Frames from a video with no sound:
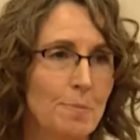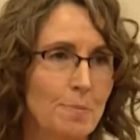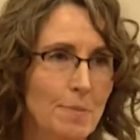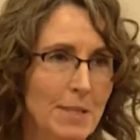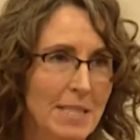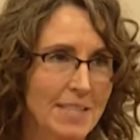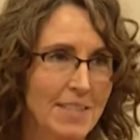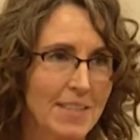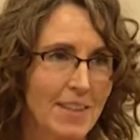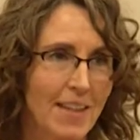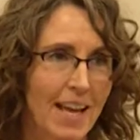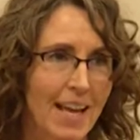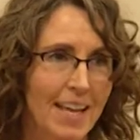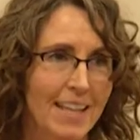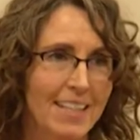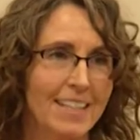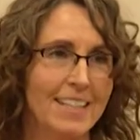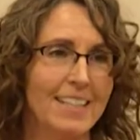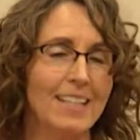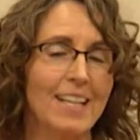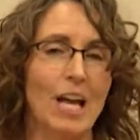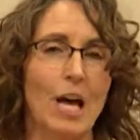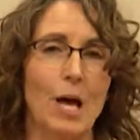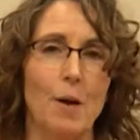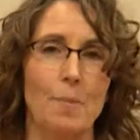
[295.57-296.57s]

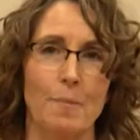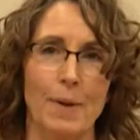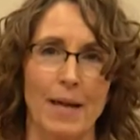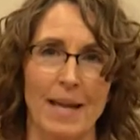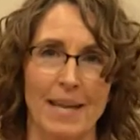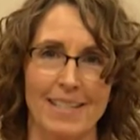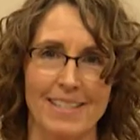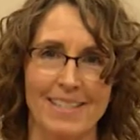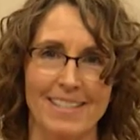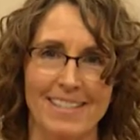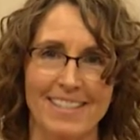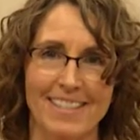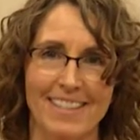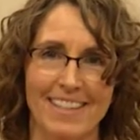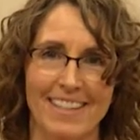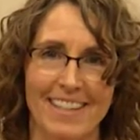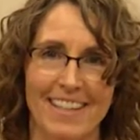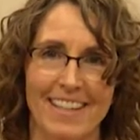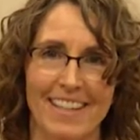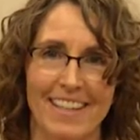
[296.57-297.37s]
misled at best.